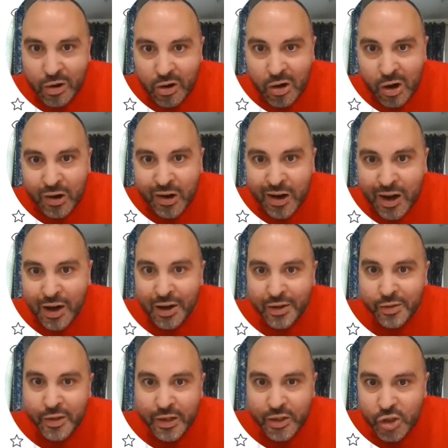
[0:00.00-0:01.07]
are
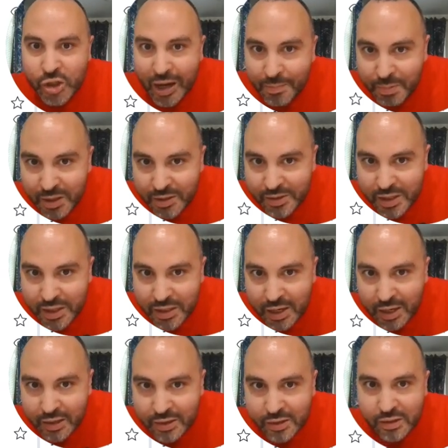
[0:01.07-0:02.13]
on the choppiness
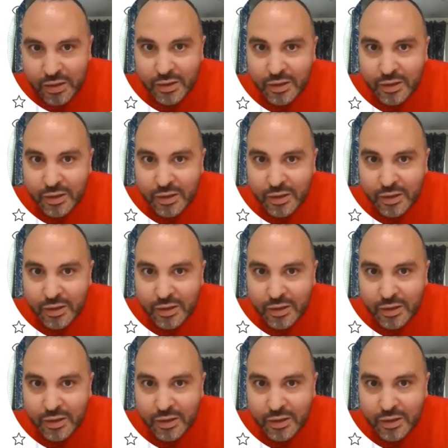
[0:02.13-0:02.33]
index,